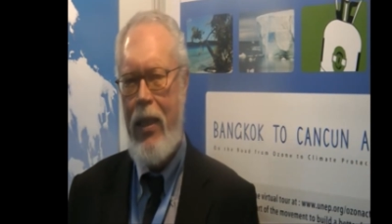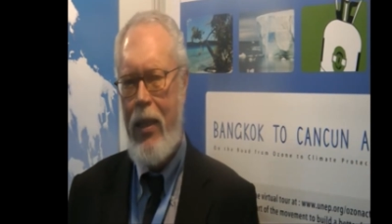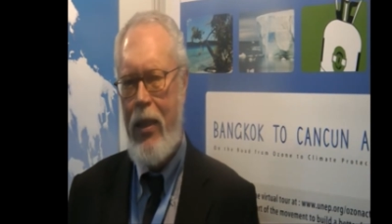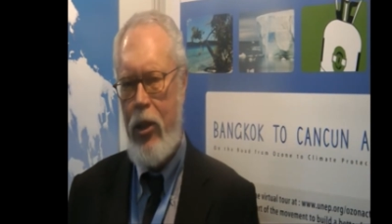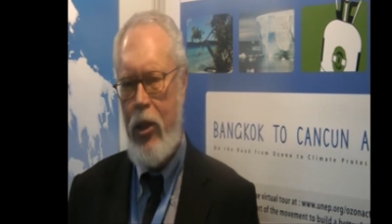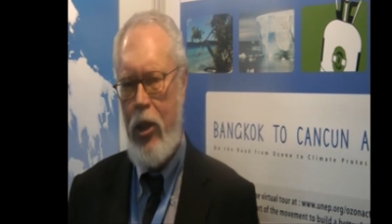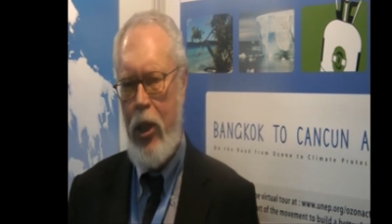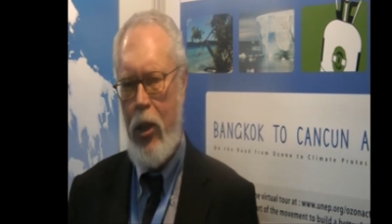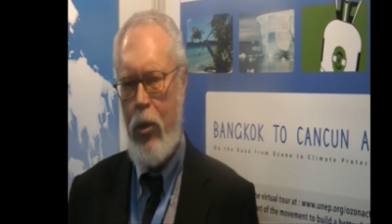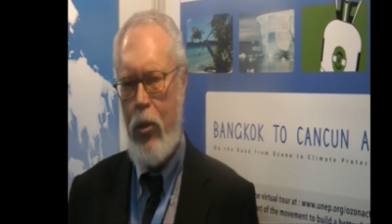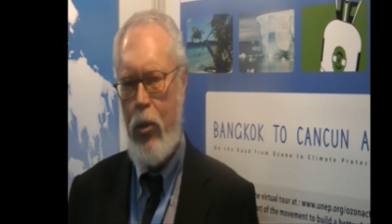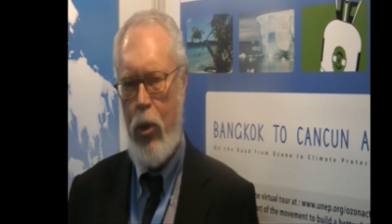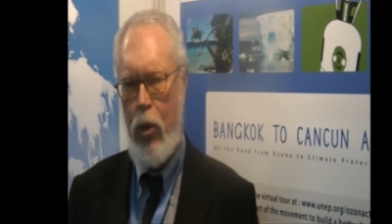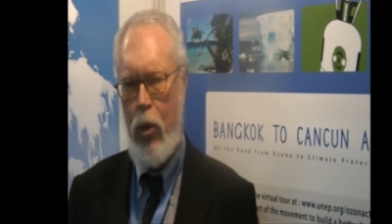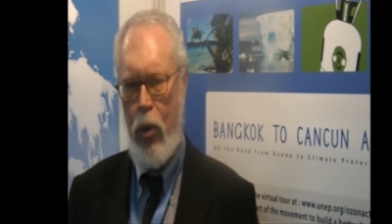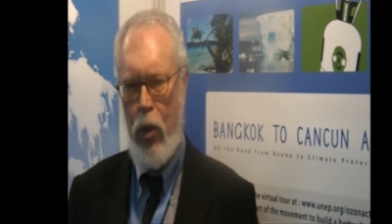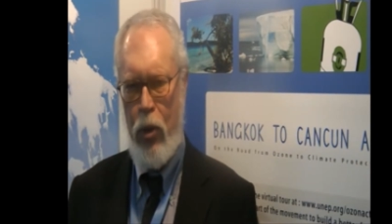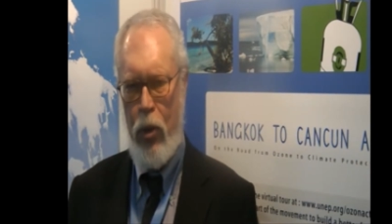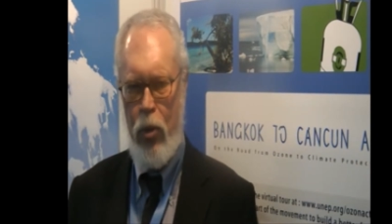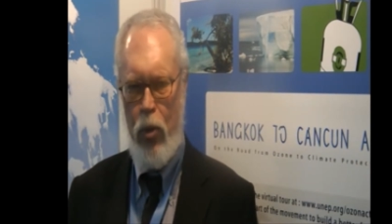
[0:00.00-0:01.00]

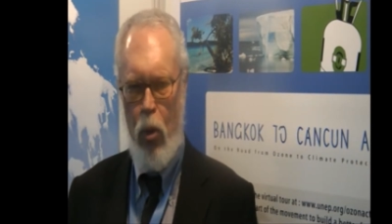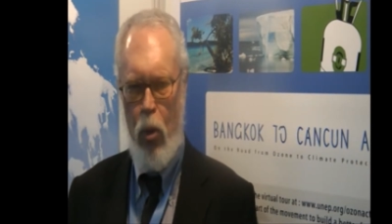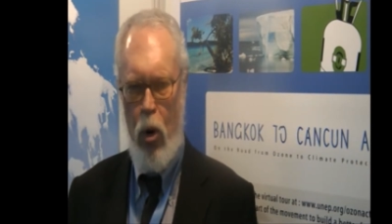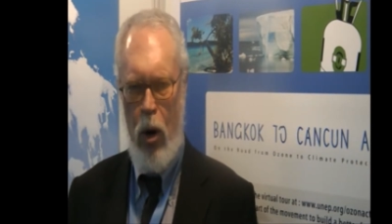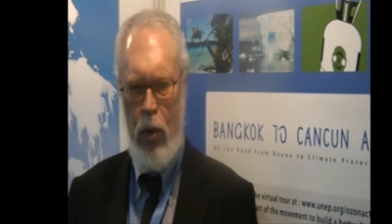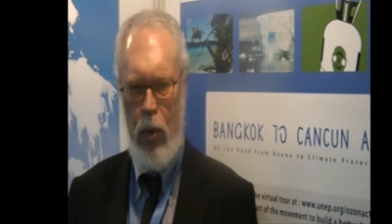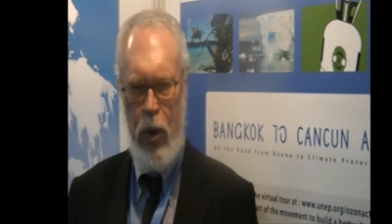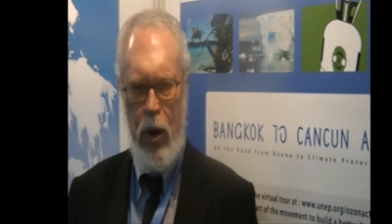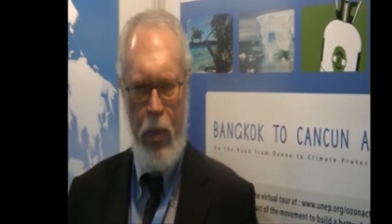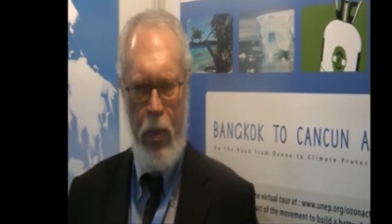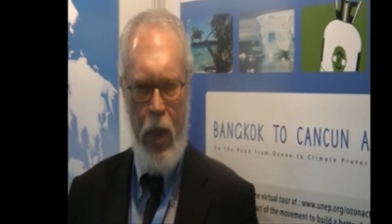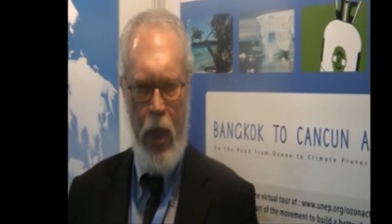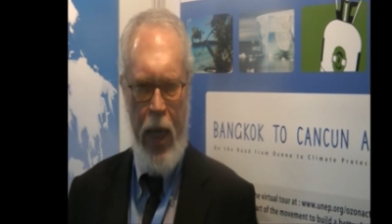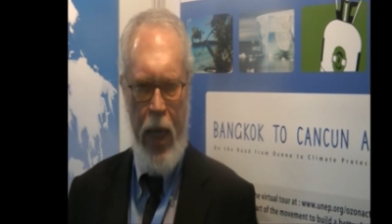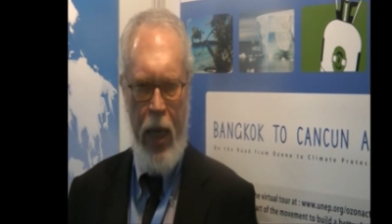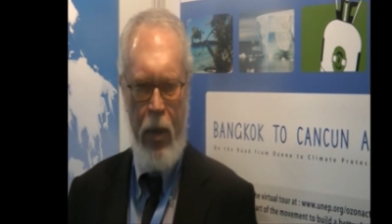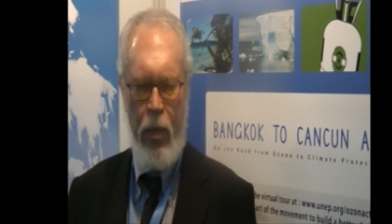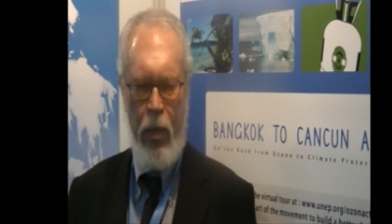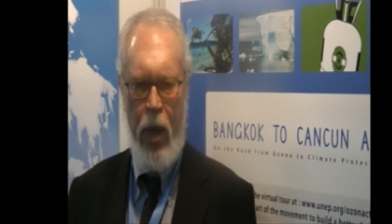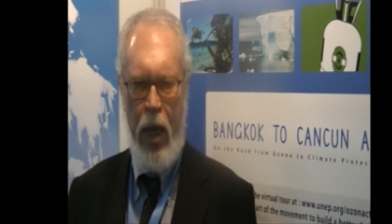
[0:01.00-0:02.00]
CO2 has warmed the
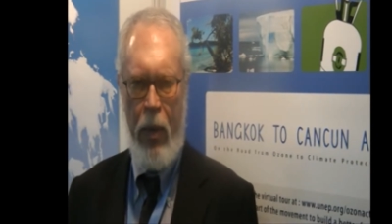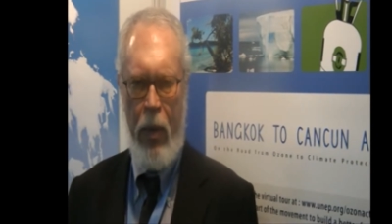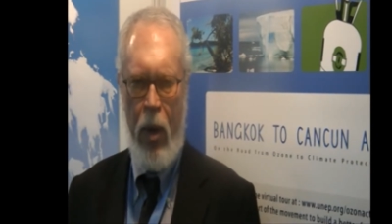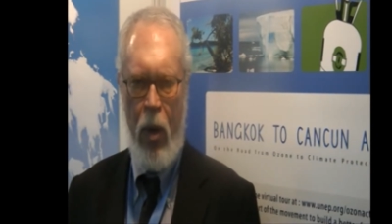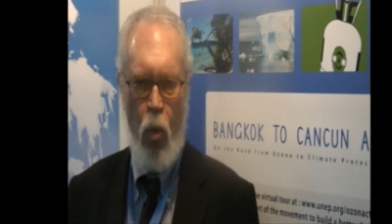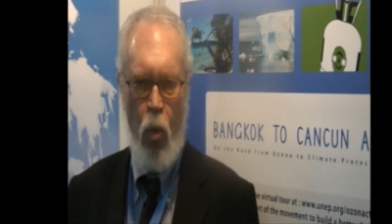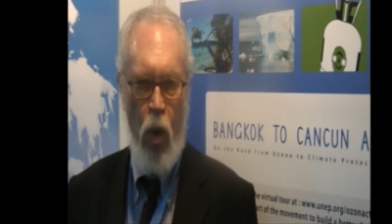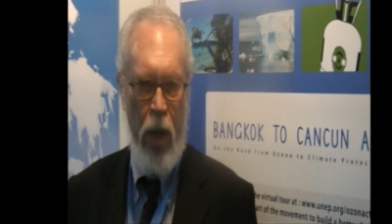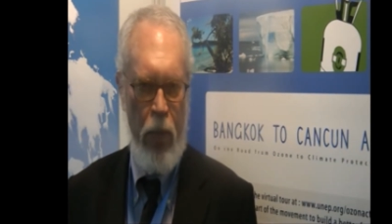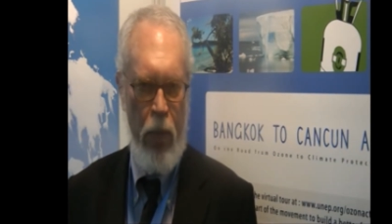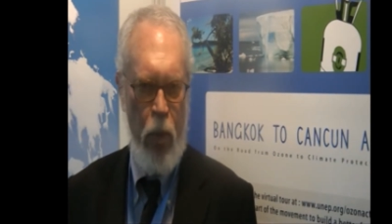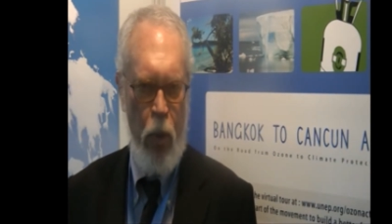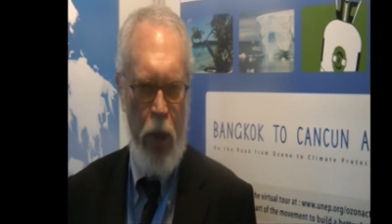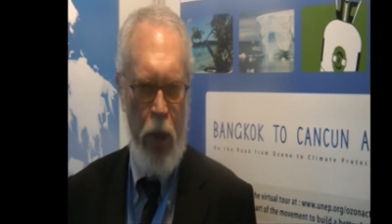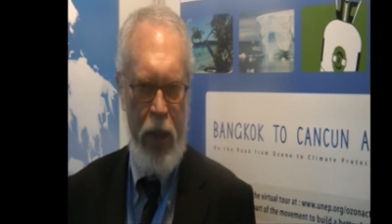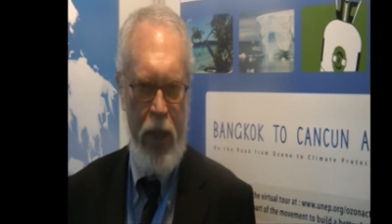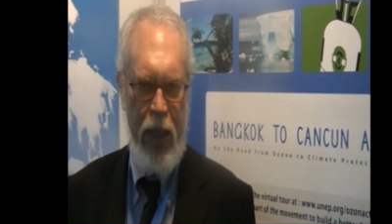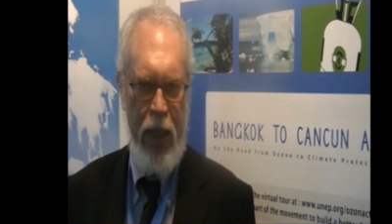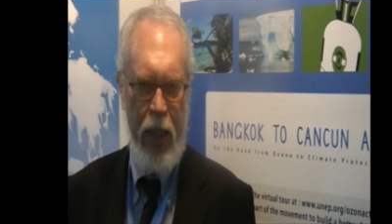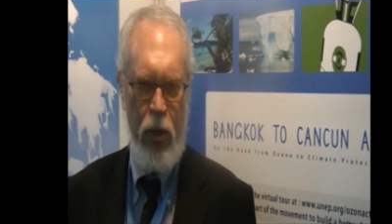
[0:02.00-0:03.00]
planet by about
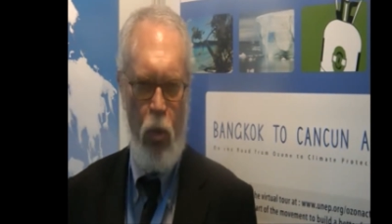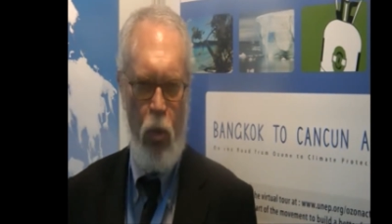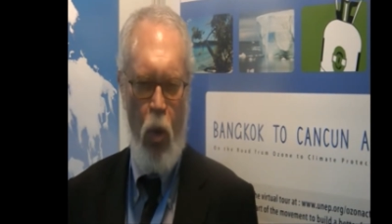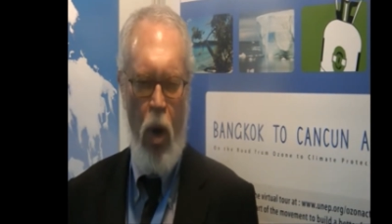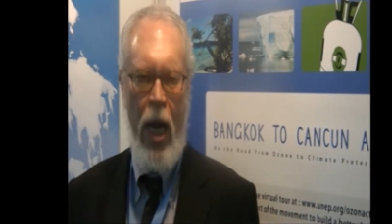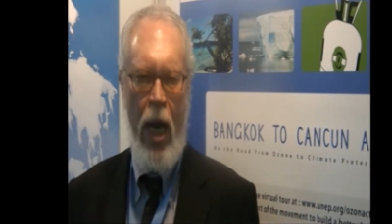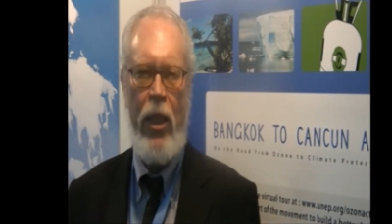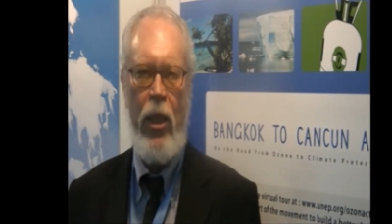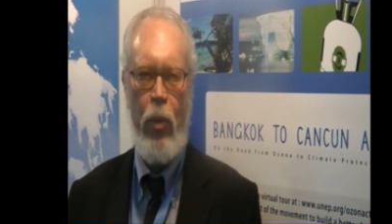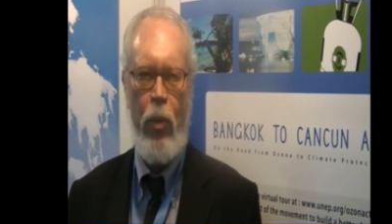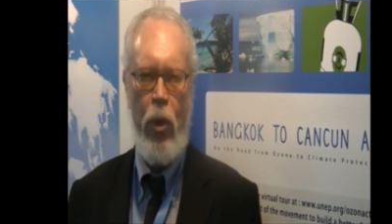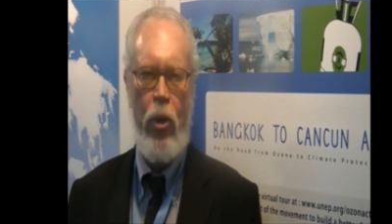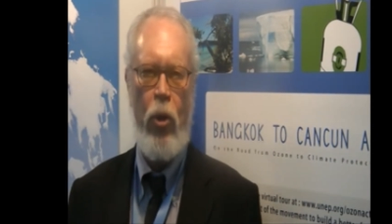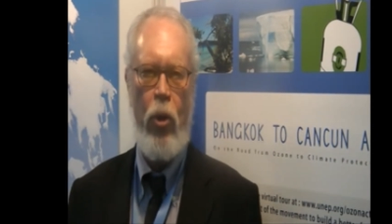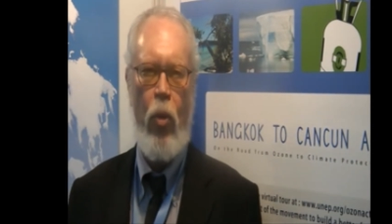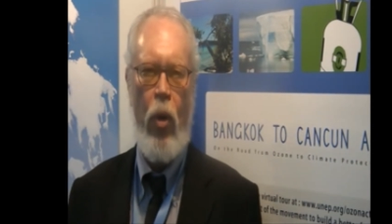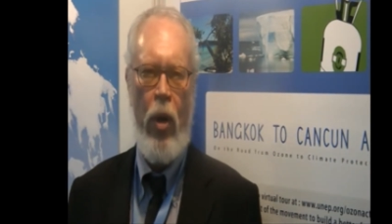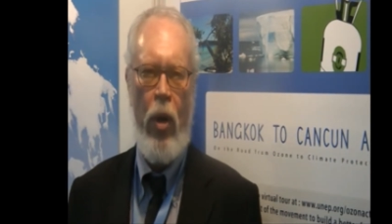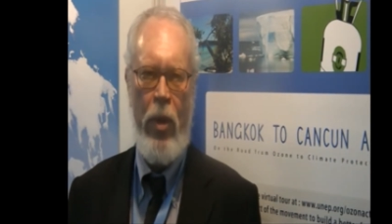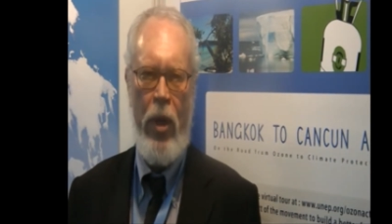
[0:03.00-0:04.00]
1.6 watts per
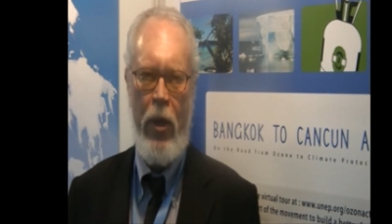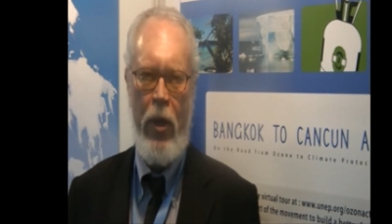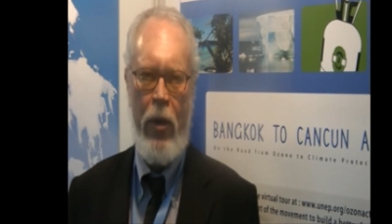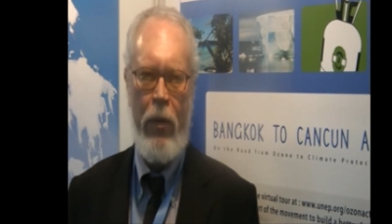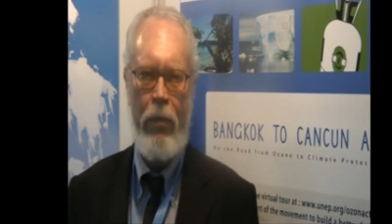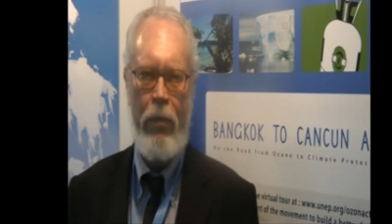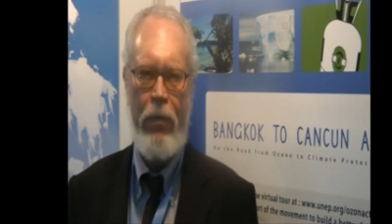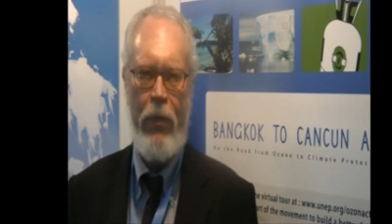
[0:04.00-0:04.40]
square meter.